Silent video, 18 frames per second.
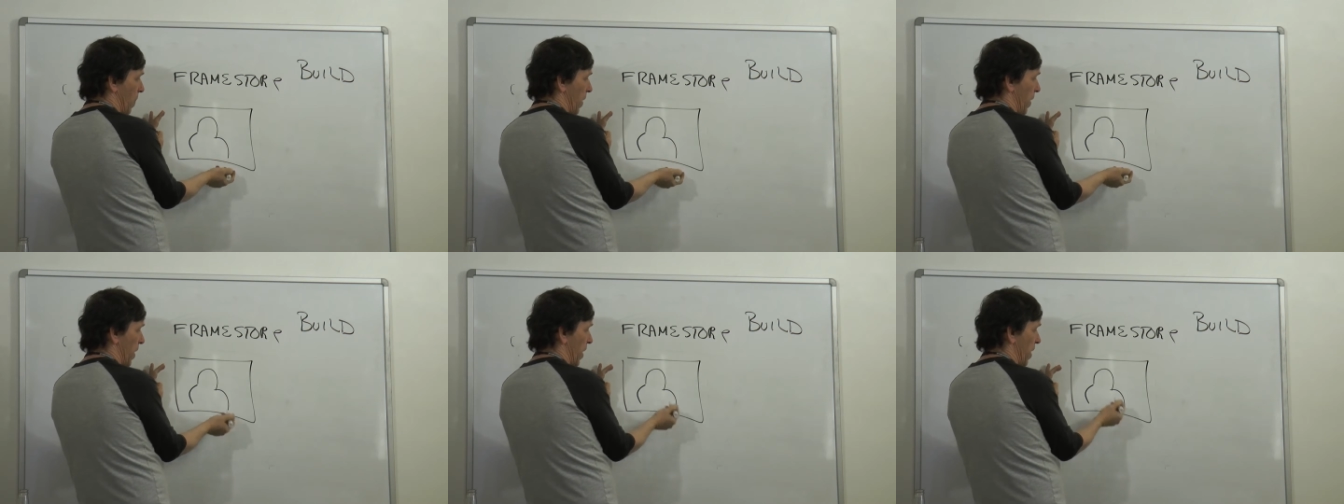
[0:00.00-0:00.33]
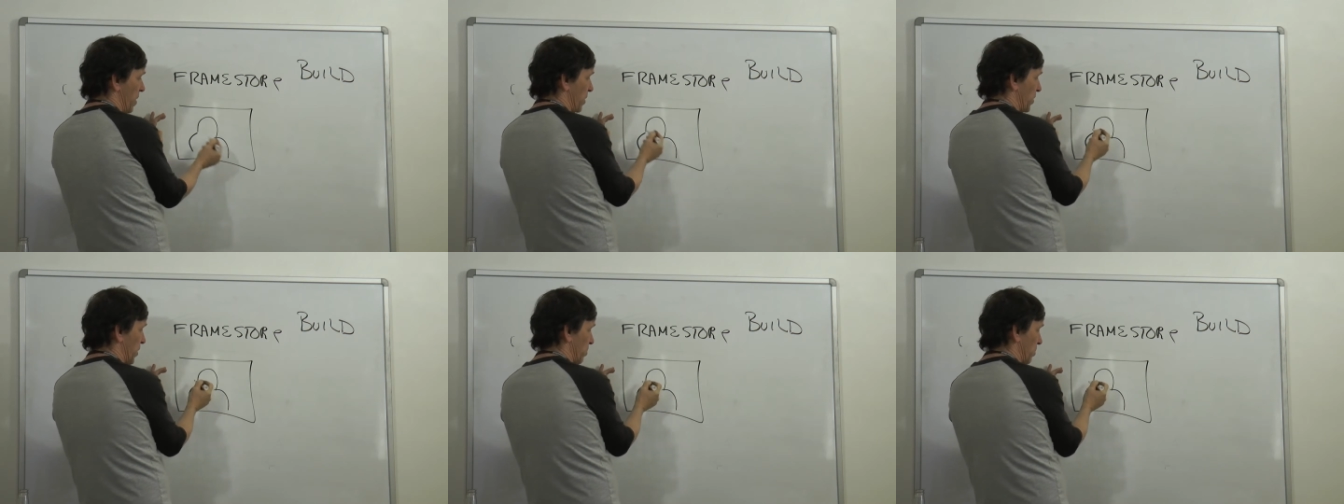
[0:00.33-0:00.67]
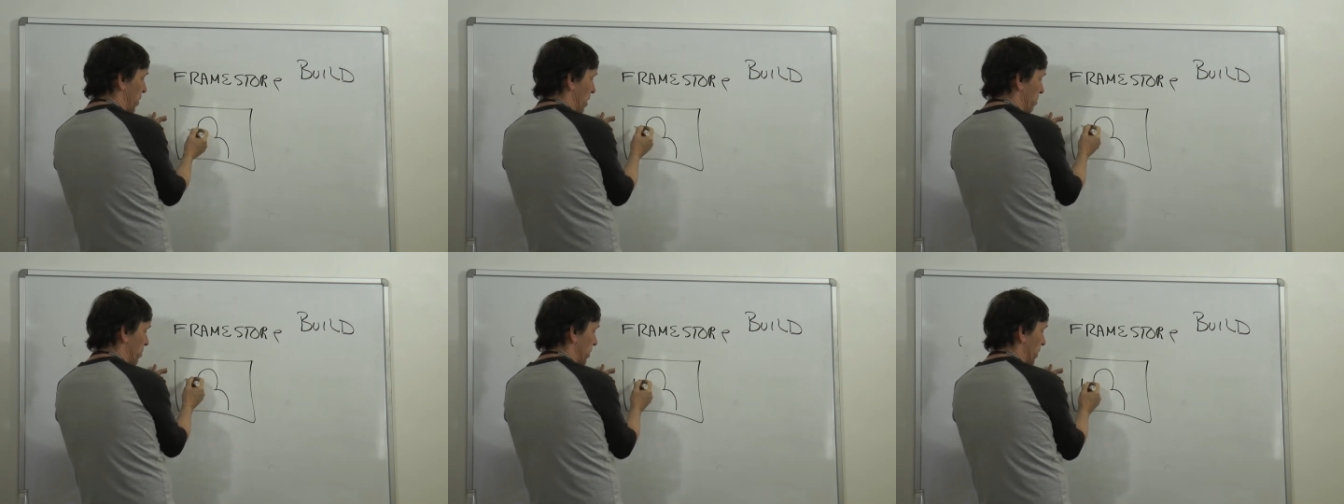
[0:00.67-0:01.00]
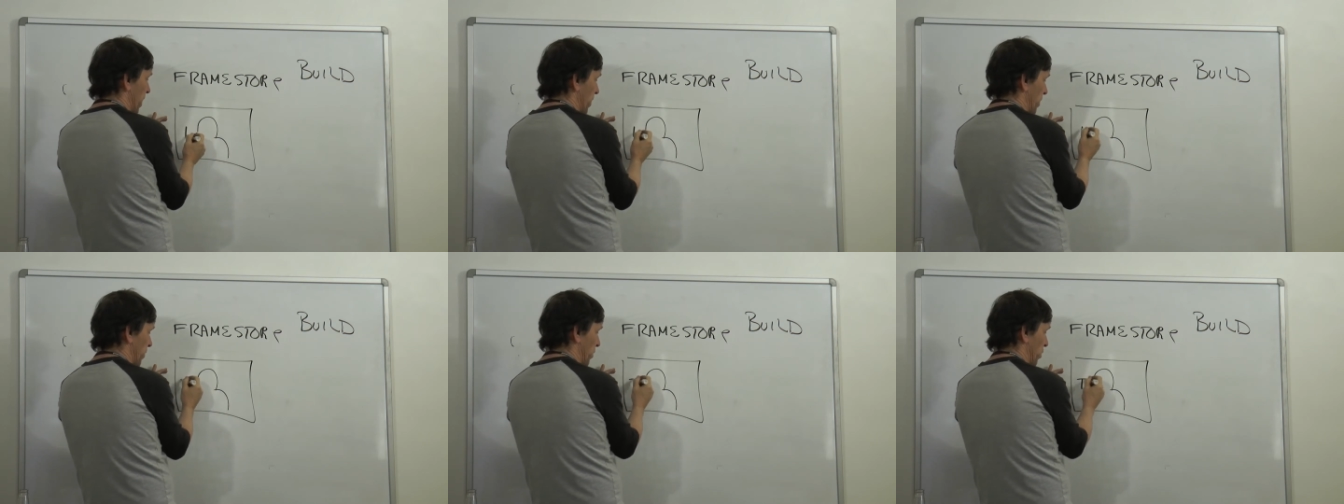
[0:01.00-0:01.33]
And sometimes
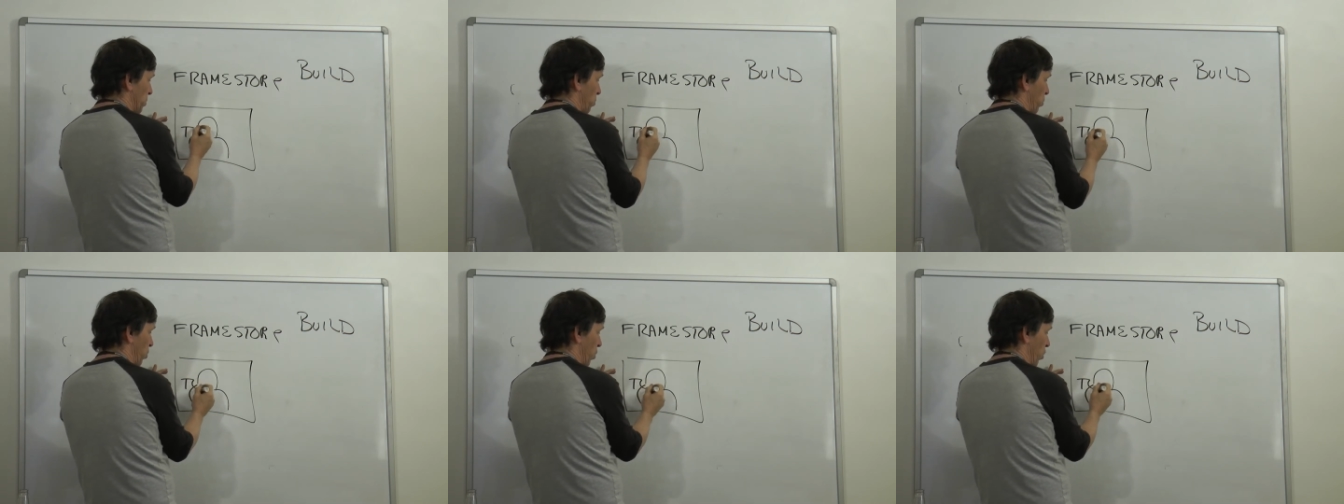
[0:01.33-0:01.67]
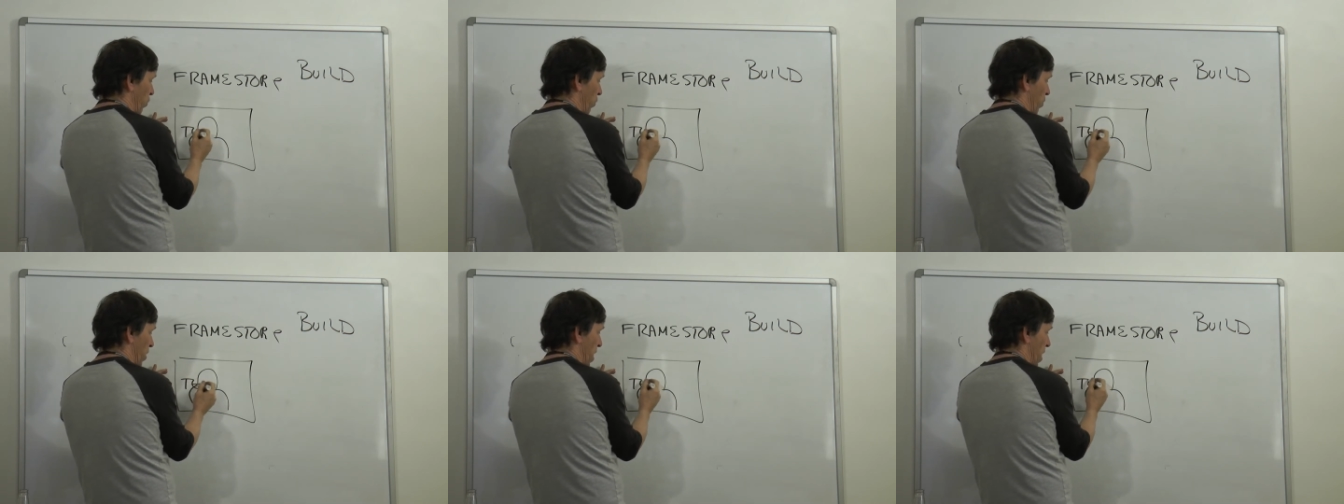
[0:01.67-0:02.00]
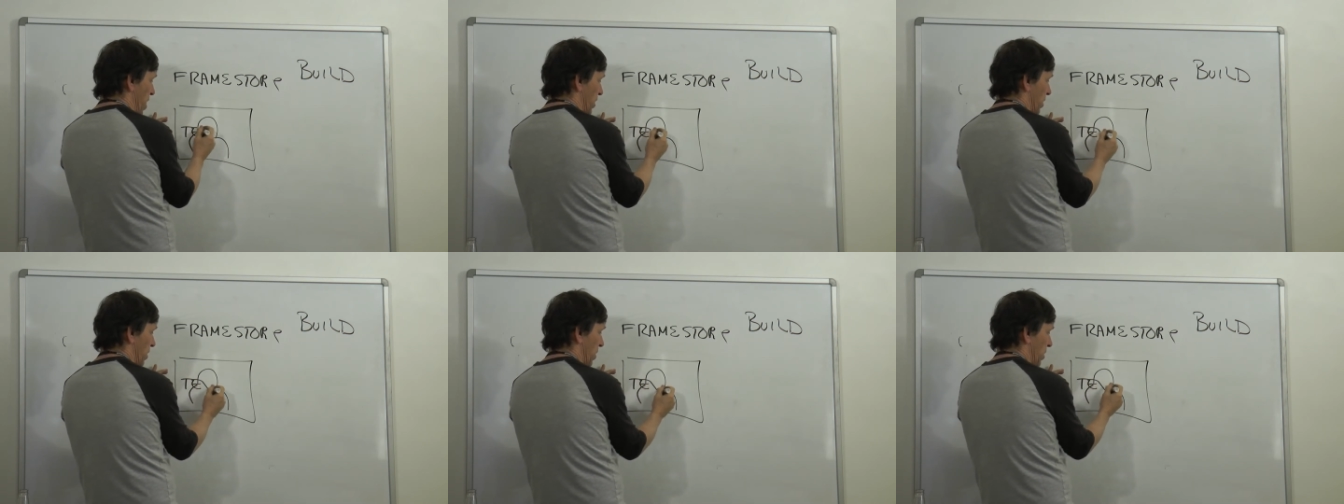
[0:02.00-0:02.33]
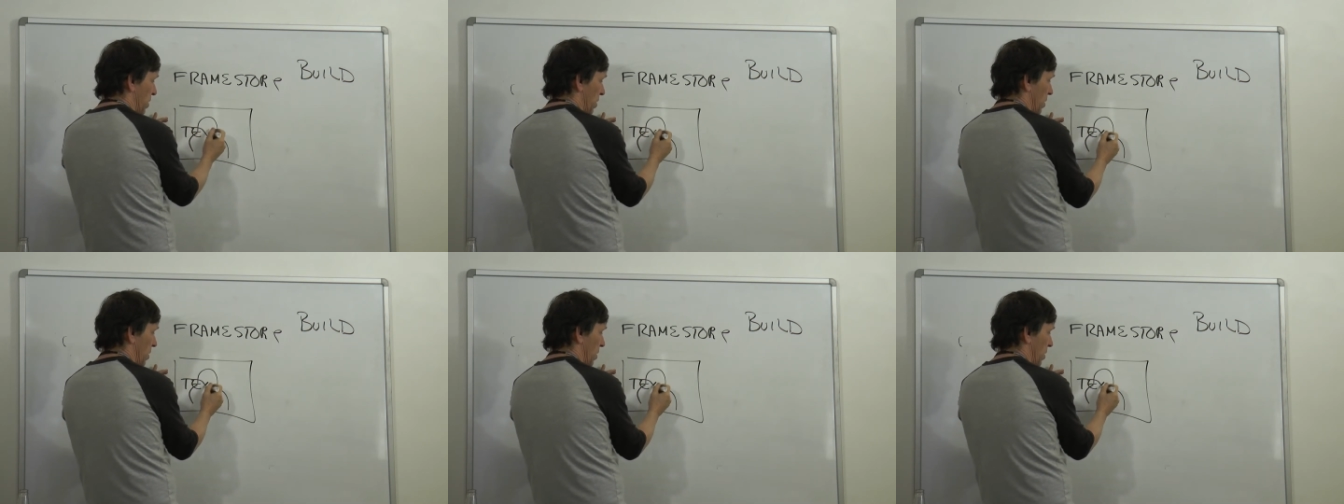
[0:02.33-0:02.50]
text is put over that.